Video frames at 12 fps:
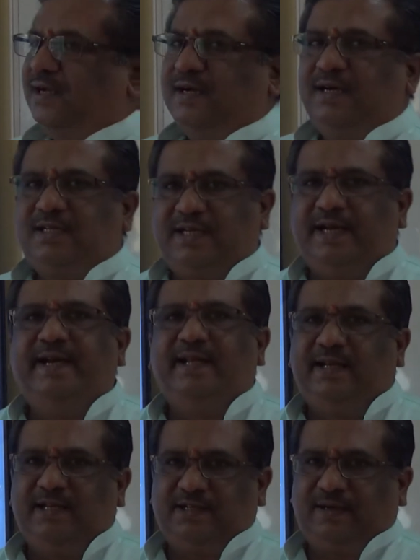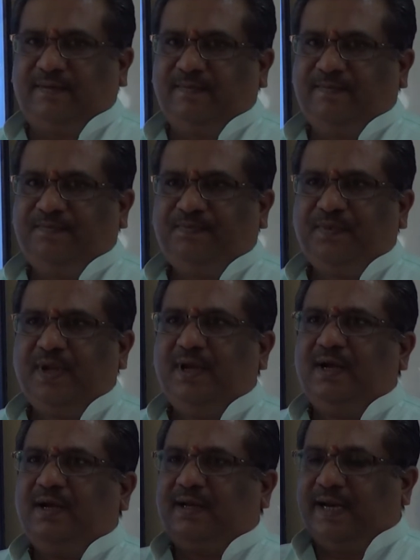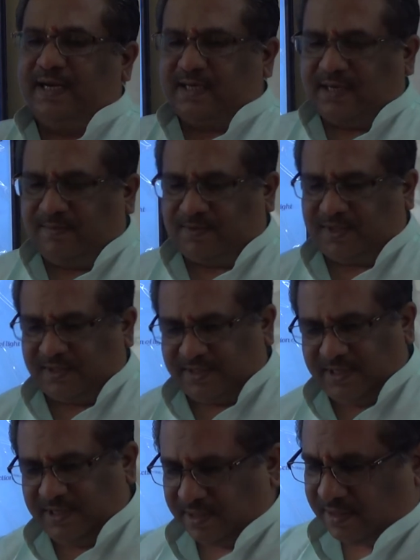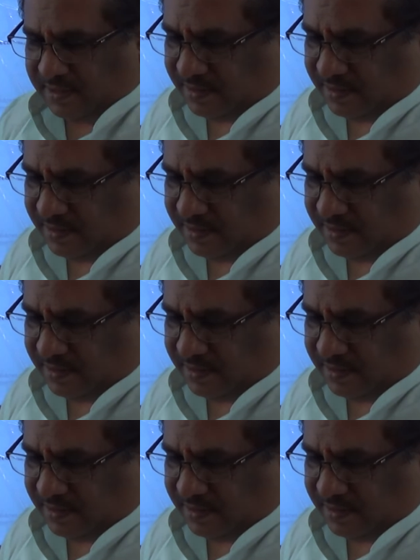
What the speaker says: a shady region. Light comes, see here,